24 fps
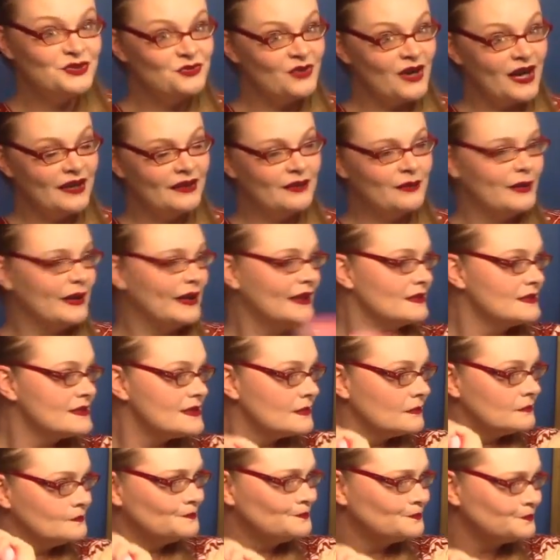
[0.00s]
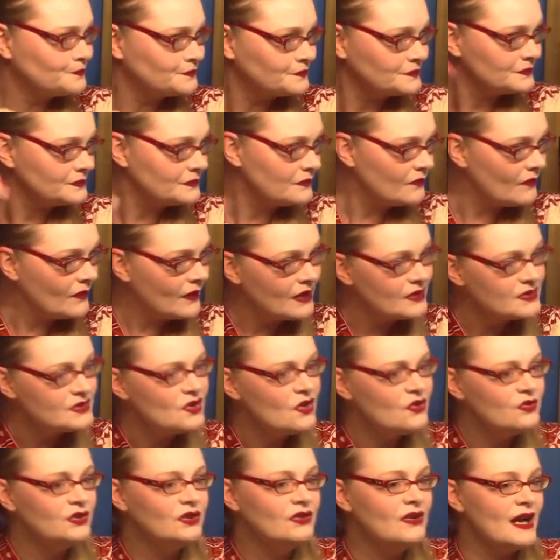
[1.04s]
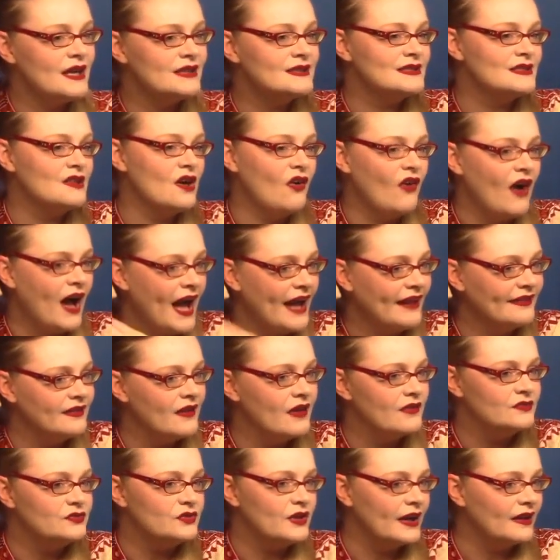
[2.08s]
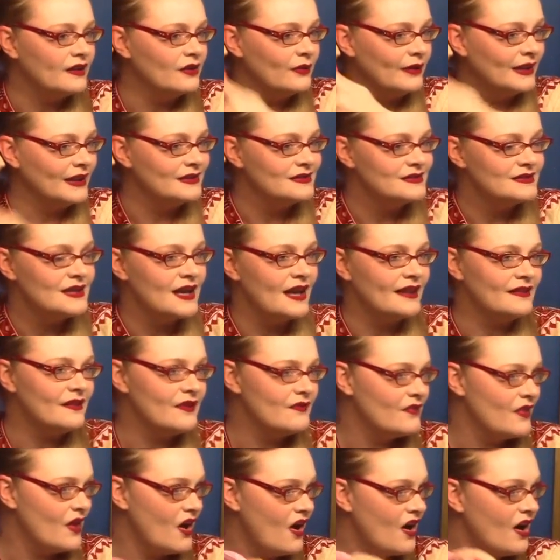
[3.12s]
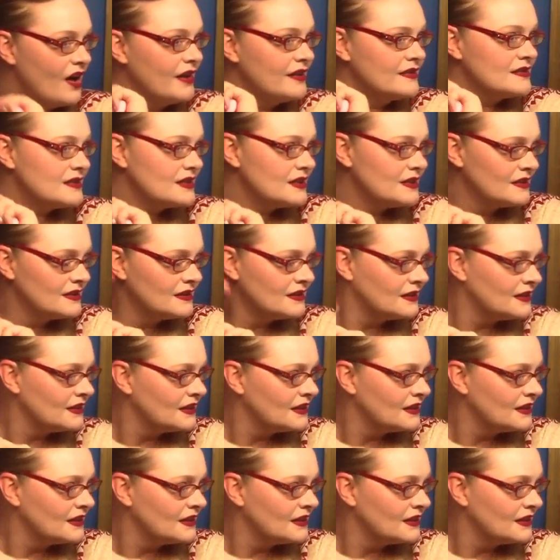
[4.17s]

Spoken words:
to drag queens. So you guys know I love drag queens. I love the art.